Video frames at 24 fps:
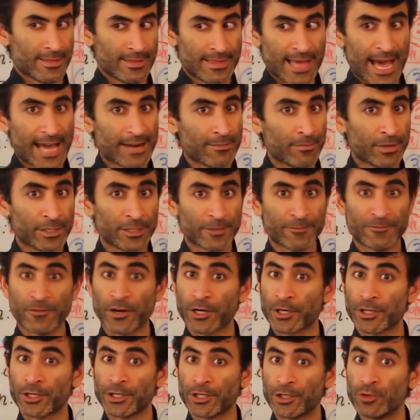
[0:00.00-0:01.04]
That
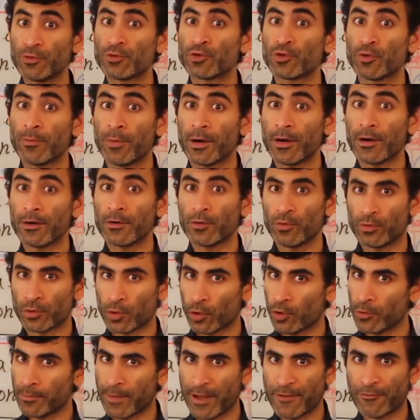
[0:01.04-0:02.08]
motherfucker YouTuber who
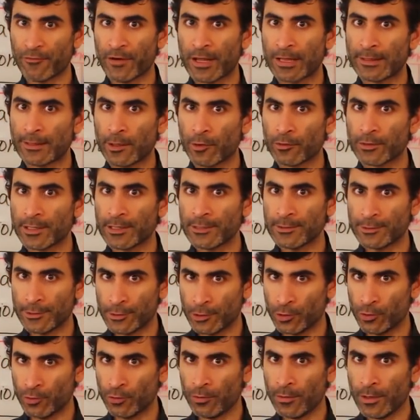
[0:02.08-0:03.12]
told my friend Logan
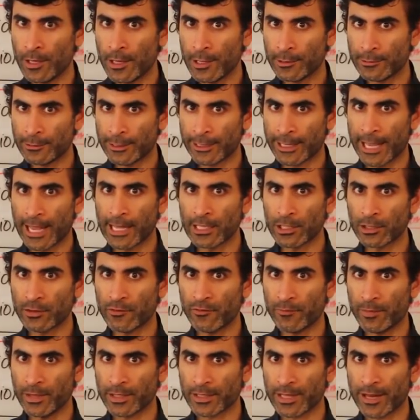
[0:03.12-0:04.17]
to do the gallon
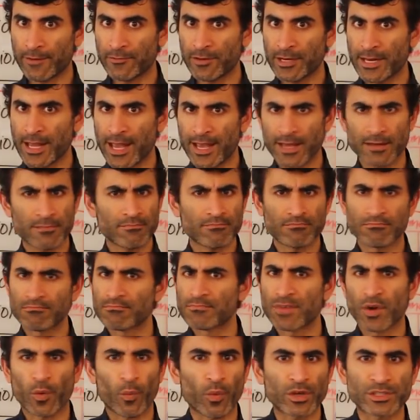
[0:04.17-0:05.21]
of milk every day
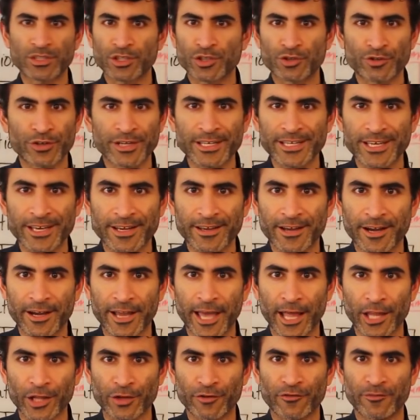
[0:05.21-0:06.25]
wasn't drinking a
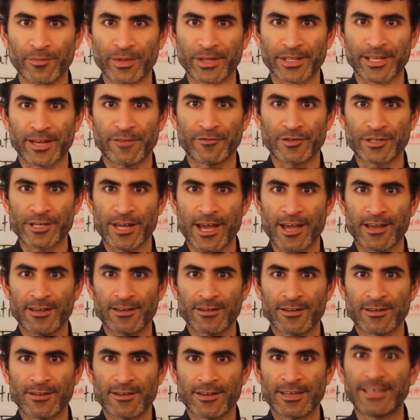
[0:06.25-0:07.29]
gallon of milk every day.
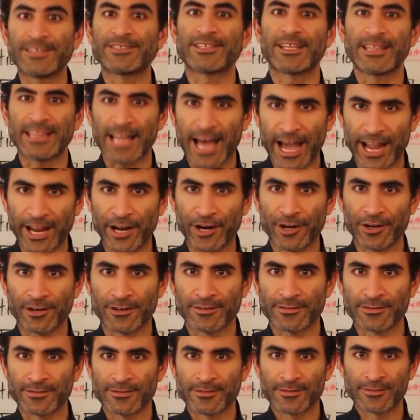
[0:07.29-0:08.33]
He's a
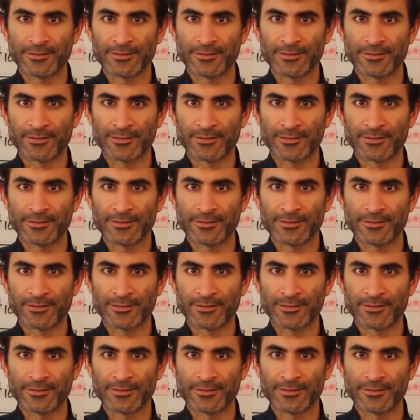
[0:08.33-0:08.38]
liar.